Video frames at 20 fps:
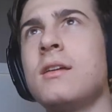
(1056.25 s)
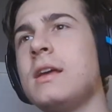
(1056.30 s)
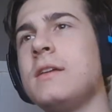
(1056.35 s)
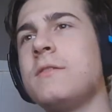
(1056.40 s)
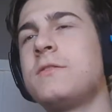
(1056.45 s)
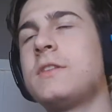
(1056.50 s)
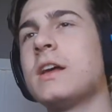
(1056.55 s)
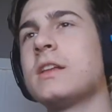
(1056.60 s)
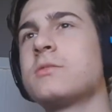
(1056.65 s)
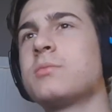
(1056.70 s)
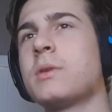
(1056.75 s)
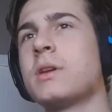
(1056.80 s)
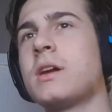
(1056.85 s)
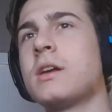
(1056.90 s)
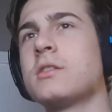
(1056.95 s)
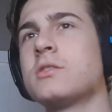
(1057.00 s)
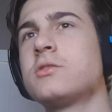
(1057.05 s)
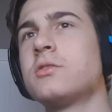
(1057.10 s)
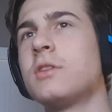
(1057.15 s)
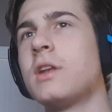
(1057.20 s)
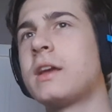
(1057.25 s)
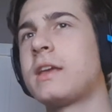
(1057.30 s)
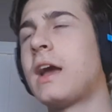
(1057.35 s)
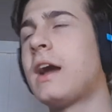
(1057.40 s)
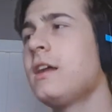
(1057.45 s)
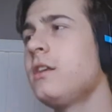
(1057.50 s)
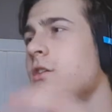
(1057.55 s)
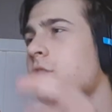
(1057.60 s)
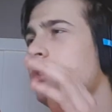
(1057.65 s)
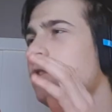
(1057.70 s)
If that's what I understood, like,
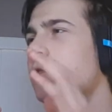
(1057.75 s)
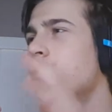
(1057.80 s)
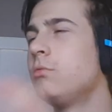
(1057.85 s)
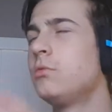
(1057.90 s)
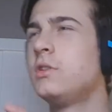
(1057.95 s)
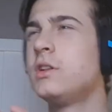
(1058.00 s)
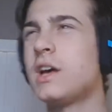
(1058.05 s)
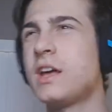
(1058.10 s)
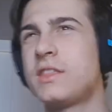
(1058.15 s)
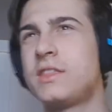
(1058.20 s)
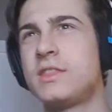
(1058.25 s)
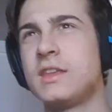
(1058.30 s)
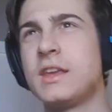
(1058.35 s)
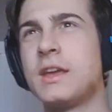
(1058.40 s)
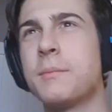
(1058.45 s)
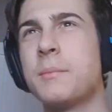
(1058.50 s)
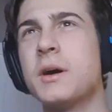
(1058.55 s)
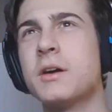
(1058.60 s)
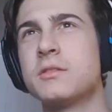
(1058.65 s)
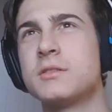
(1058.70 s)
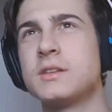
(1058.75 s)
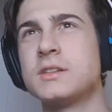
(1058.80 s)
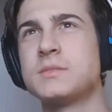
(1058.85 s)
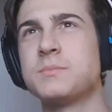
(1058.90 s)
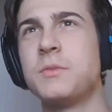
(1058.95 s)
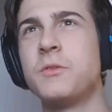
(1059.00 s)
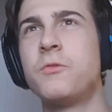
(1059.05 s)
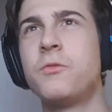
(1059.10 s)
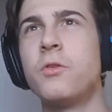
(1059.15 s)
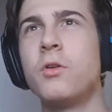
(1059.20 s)
I knew nothing about this
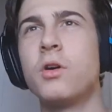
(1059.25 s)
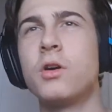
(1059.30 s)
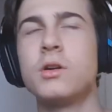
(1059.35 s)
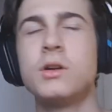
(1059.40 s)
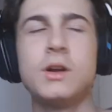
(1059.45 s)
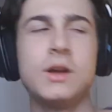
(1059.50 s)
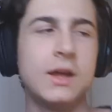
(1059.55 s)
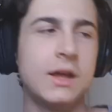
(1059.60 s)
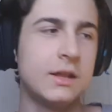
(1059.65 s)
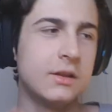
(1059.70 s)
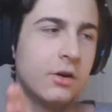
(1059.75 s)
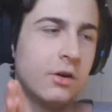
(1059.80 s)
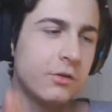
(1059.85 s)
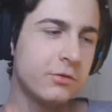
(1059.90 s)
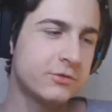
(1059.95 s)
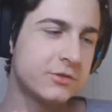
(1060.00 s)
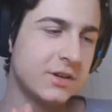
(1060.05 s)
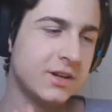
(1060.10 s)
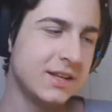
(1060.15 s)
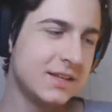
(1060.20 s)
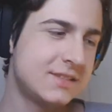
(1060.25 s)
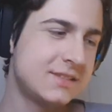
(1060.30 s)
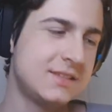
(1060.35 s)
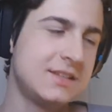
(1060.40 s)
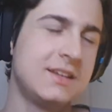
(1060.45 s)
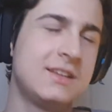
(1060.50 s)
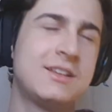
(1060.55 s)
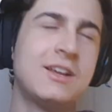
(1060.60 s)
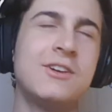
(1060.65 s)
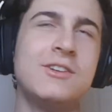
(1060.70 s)
before, and after
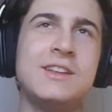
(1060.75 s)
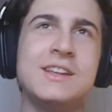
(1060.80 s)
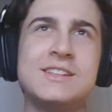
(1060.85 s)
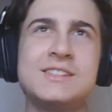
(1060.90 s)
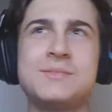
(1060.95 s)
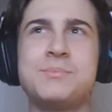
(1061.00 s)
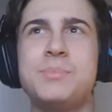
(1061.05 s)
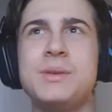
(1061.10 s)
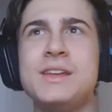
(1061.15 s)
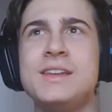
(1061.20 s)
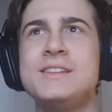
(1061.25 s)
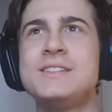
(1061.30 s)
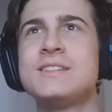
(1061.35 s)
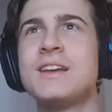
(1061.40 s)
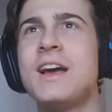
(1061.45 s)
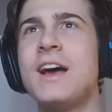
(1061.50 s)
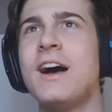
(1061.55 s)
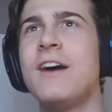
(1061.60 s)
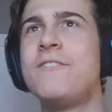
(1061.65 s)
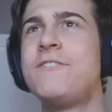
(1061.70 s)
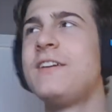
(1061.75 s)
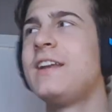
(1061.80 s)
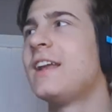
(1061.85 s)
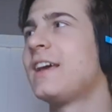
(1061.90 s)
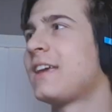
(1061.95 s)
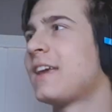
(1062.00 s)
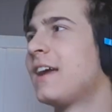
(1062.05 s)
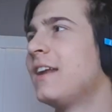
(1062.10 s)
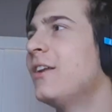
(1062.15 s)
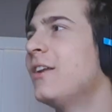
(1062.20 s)
listening to this speech, I feel
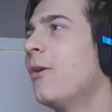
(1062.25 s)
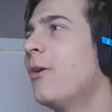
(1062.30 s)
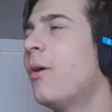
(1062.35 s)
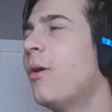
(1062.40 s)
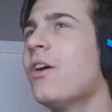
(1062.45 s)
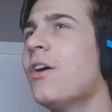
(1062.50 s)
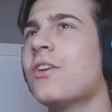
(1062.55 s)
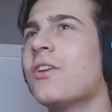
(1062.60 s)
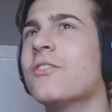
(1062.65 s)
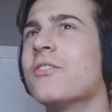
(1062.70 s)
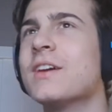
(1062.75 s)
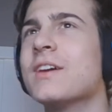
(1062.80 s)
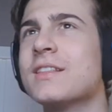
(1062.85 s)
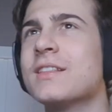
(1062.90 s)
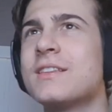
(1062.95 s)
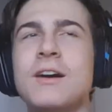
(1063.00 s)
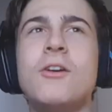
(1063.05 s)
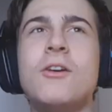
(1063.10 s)
like I know all of it.